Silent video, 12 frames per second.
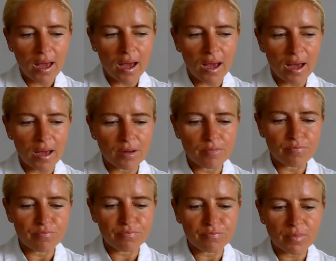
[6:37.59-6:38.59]

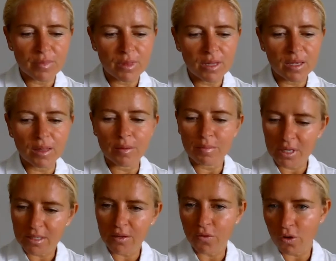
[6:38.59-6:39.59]
In the
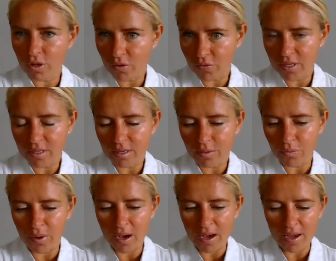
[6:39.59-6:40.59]
midst of all of it,
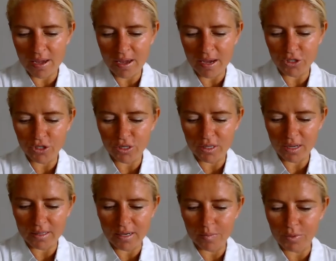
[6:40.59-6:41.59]
I actually
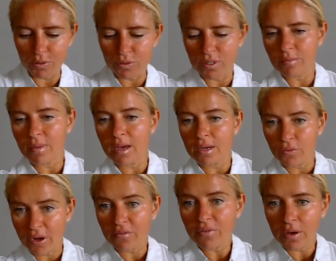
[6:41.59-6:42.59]
ended up losing my
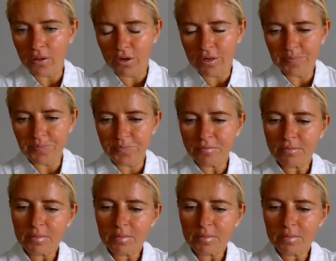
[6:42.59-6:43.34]
grandfather